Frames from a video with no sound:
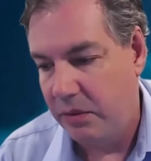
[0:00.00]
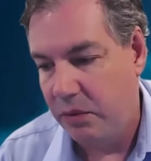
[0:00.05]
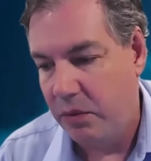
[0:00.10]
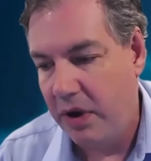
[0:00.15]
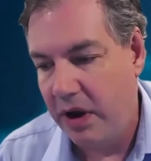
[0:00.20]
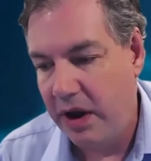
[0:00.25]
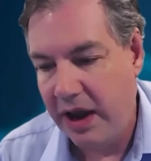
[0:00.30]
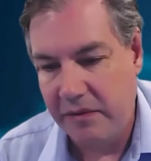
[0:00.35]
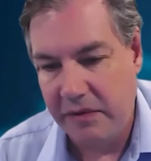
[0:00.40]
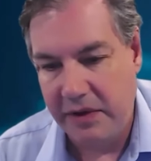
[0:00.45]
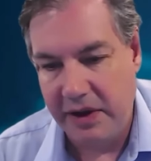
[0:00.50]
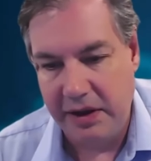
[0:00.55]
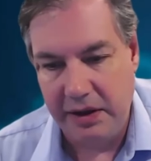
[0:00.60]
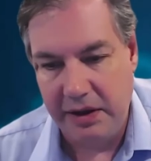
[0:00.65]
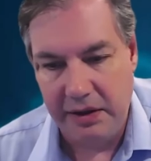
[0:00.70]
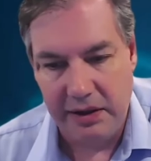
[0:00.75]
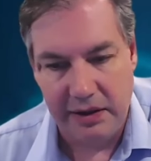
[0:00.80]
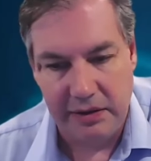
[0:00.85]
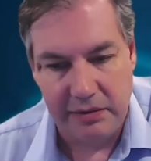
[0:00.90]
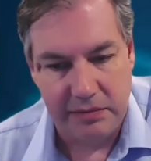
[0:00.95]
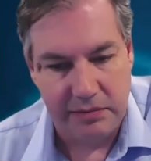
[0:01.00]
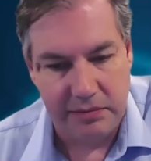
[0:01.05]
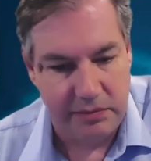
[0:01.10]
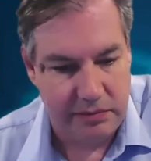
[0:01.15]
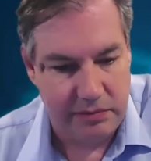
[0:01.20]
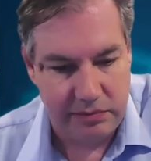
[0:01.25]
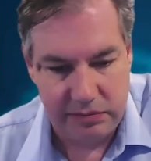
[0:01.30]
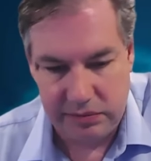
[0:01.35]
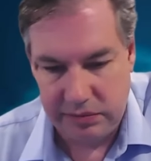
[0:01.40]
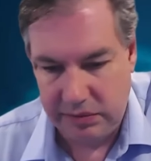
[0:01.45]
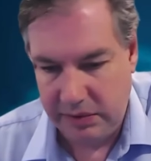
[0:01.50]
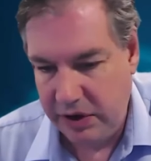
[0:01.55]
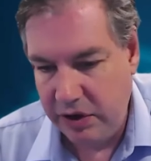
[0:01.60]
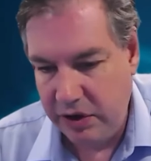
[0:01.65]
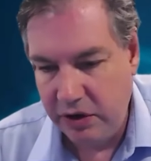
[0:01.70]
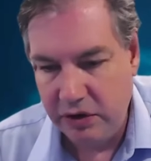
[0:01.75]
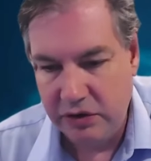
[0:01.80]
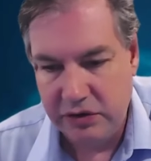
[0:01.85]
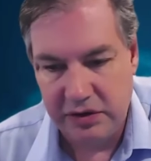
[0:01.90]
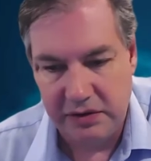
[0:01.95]
We have the a
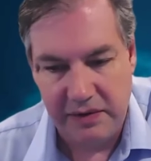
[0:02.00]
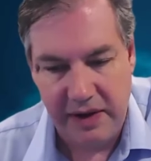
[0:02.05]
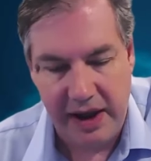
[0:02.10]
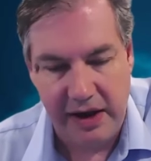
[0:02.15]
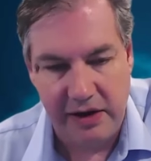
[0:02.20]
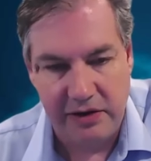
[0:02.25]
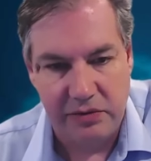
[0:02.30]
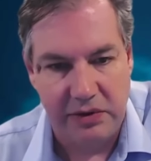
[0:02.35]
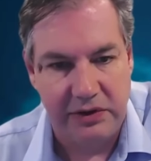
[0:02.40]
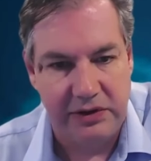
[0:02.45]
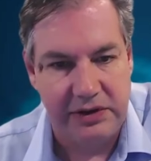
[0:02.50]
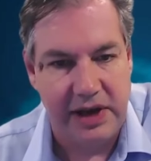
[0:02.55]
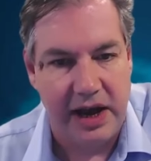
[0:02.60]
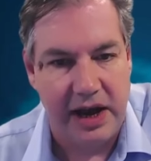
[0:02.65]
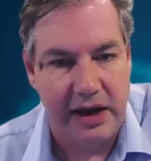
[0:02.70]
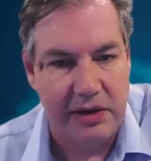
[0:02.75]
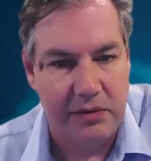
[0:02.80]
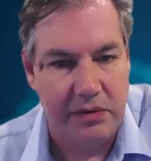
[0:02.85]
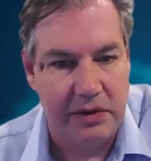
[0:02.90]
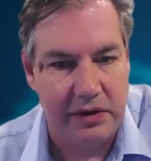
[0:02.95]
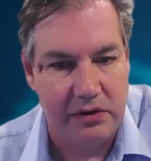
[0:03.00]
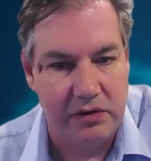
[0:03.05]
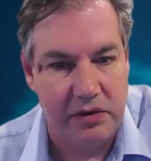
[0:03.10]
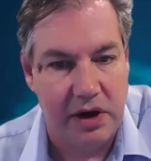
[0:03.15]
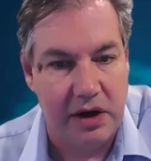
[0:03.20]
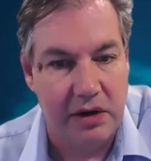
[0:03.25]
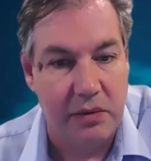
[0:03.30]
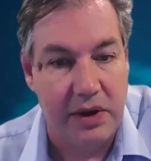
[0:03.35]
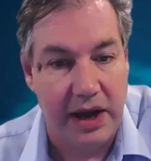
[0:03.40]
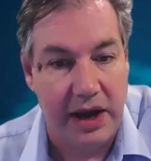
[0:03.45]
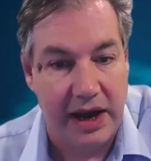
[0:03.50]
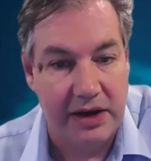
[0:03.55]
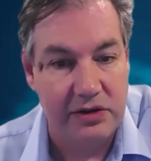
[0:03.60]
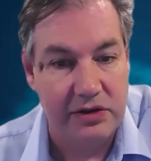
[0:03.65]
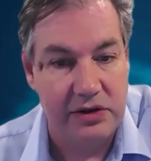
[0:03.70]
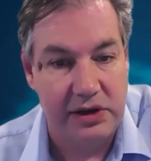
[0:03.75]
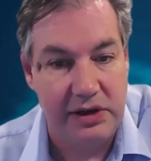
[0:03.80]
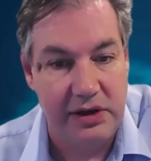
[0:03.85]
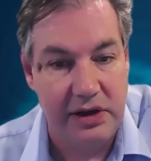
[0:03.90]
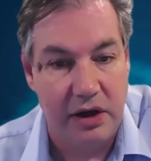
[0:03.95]
huge advantage with starting with a drug we
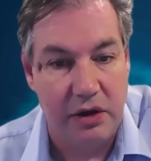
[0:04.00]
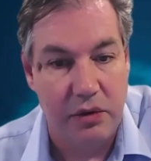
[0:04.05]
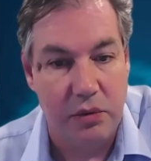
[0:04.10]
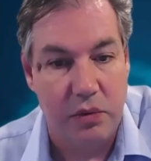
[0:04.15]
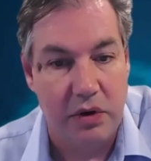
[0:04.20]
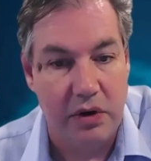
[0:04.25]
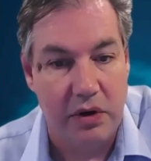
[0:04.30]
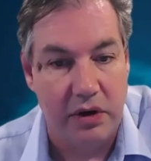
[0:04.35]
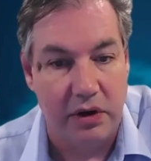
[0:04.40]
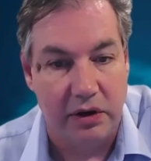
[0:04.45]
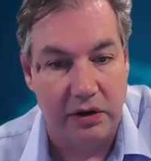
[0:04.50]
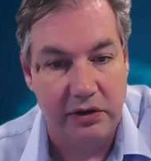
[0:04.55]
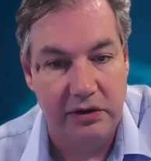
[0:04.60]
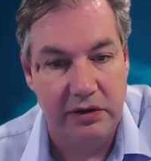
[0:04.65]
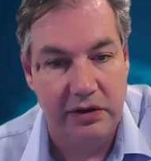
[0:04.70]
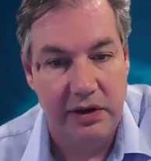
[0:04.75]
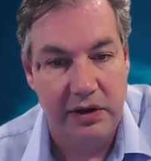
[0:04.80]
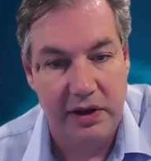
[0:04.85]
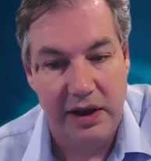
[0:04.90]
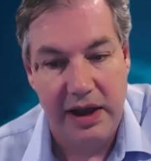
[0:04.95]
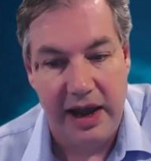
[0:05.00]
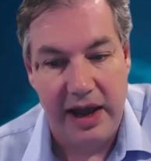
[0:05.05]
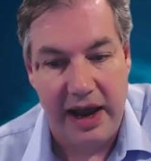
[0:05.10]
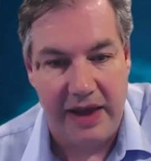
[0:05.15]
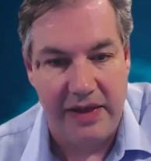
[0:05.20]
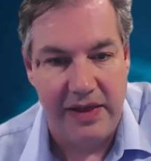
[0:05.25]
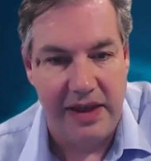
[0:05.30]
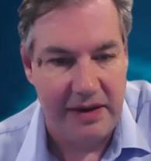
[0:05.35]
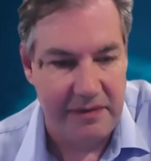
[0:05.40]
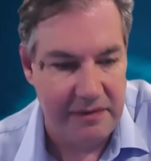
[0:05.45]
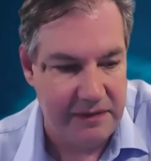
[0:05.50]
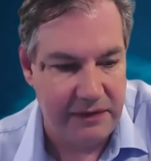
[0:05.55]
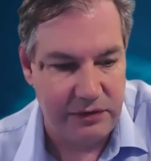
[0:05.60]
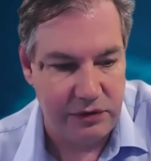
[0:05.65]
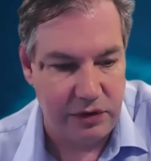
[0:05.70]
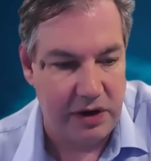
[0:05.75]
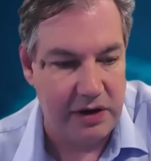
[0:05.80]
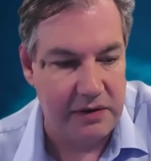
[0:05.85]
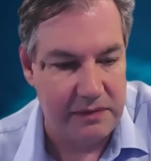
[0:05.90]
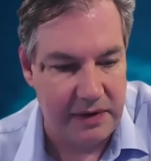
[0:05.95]
actually know works, and then
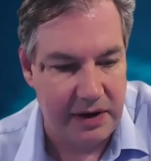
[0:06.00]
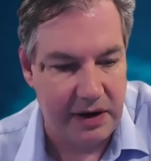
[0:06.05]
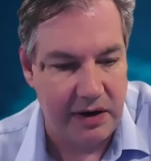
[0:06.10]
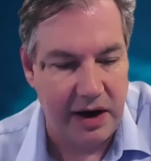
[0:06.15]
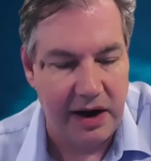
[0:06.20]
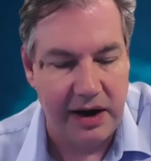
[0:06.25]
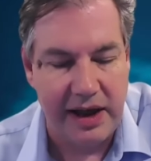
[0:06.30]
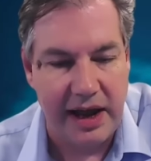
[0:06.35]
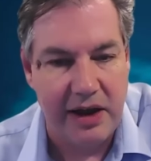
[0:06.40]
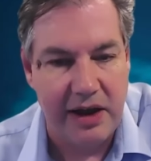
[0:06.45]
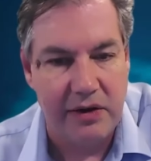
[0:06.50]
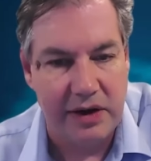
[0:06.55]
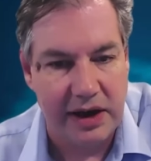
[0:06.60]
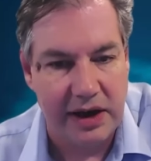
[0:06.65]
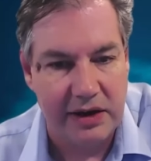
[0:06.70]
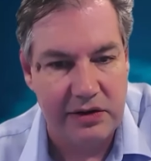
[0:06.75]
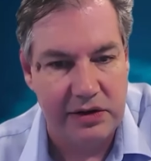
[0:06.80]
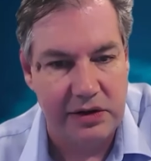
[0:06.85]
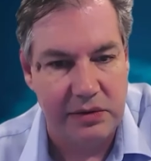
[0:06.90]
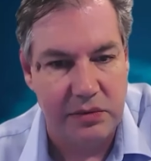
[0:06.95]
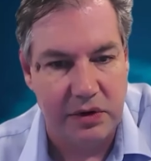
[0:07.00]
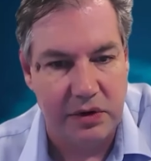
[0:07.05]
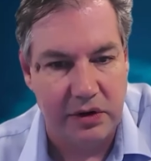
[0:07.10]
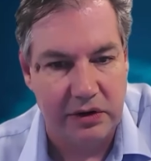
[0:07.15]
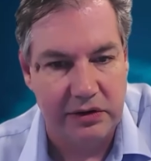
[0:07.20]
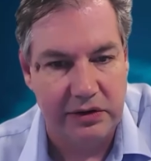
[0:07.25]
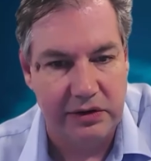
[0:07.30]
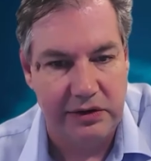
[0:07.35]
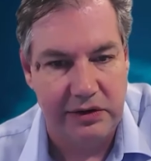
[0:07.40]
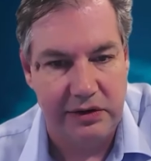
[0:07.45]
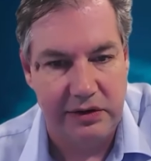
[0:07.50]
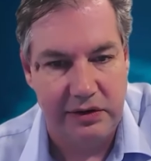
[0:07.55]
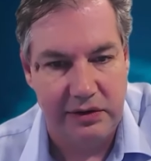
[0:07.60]
trying to figure out how it actually works.